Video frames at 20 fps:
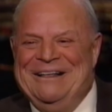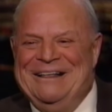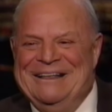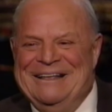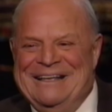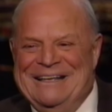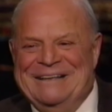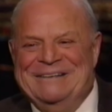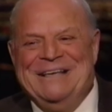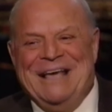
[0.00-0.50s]

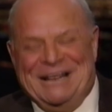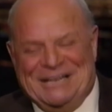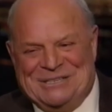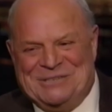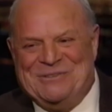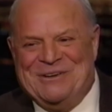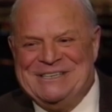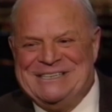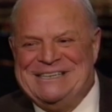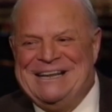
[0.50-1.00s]
son? They were
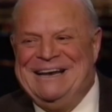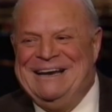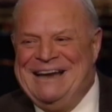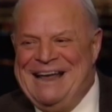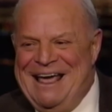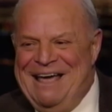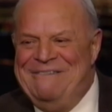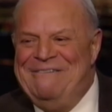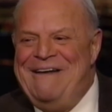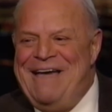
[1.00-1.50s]
kids my son.
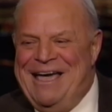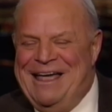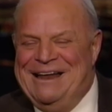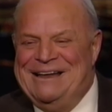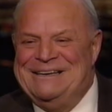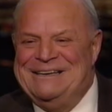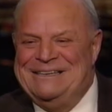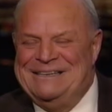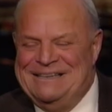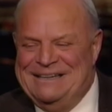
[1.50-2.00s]
Yeah,
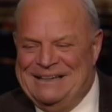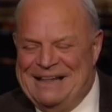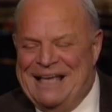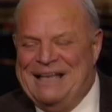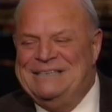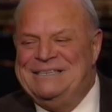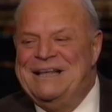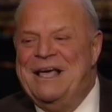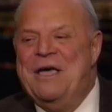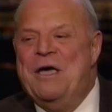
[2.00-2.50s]
right.
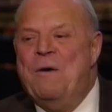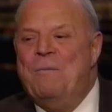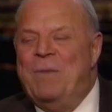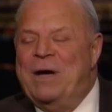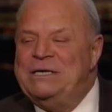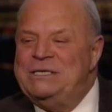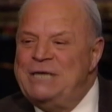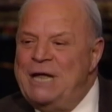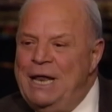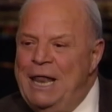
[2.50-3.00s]

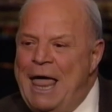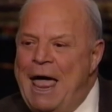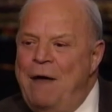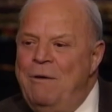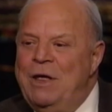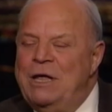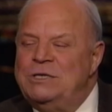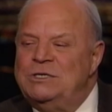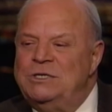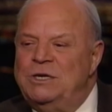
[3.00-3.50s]
My son
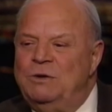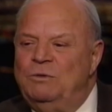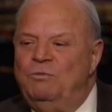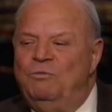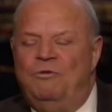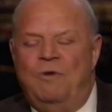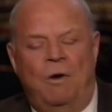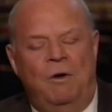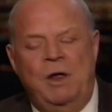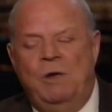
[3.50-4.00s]
Larry is a
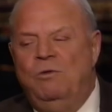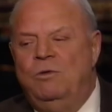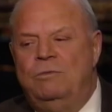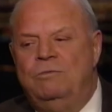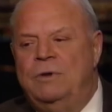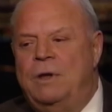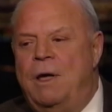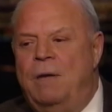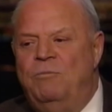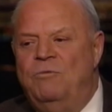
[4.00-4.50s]

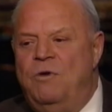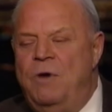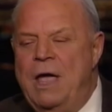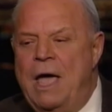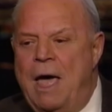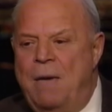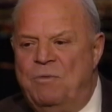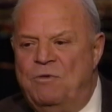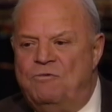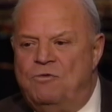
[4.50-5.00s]
I'm very
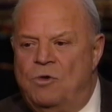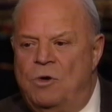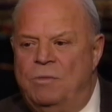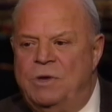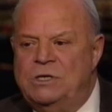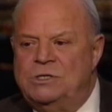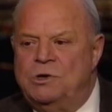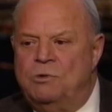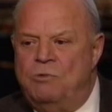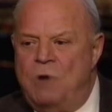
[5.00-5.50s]
happy for him.
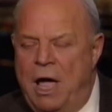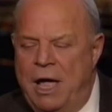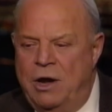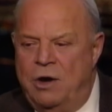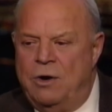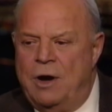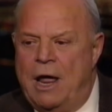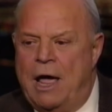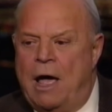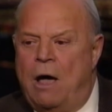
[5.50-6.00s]
He's a
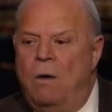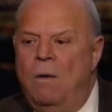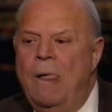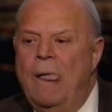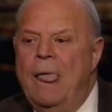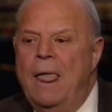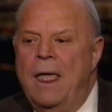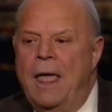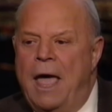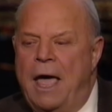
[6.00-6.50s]
writer now,
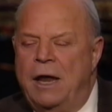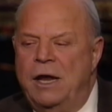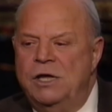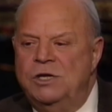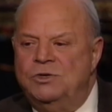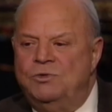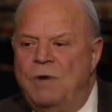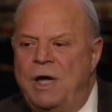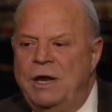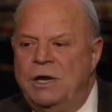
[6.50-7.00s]
and
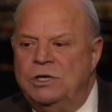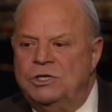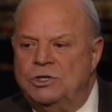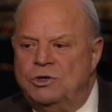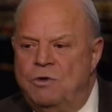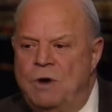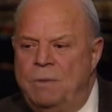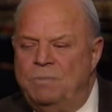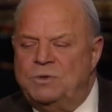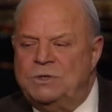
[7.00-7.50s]
he's writing
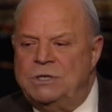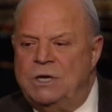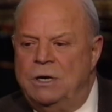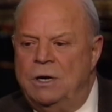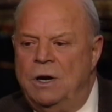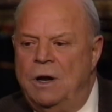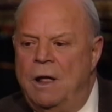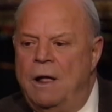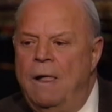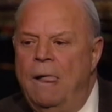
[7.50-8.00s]
scripts,
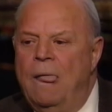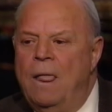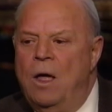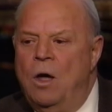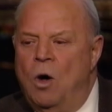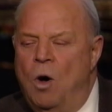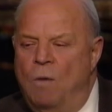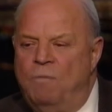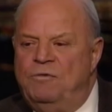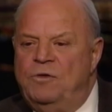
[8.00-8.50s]
and
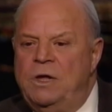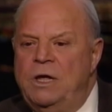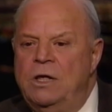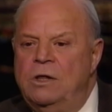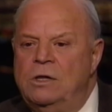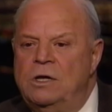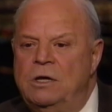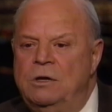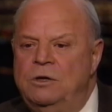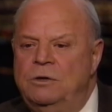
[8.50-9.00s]
hopefully
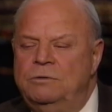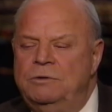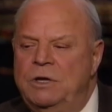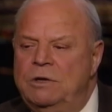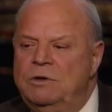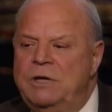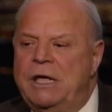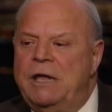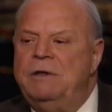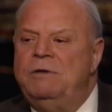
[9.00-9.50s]
he'll
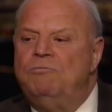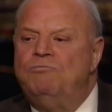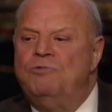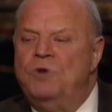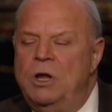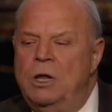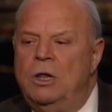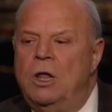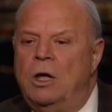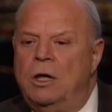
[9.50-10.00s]
get
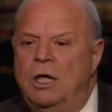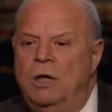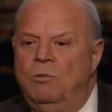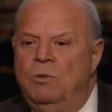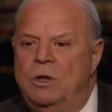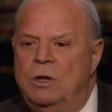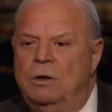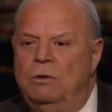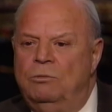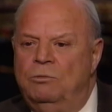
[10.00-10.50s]
real lucky
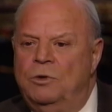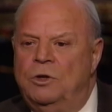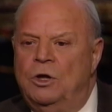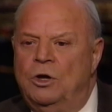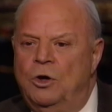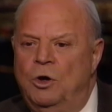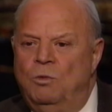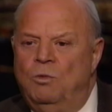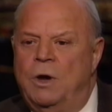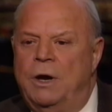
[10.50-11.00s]
with
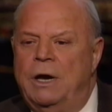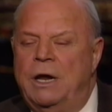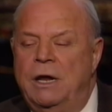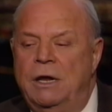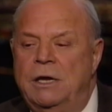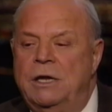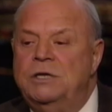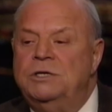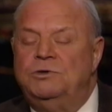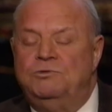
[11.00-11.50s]
a good one.
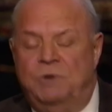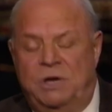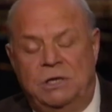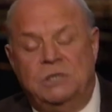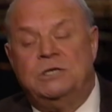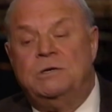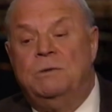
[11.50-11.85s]
He's written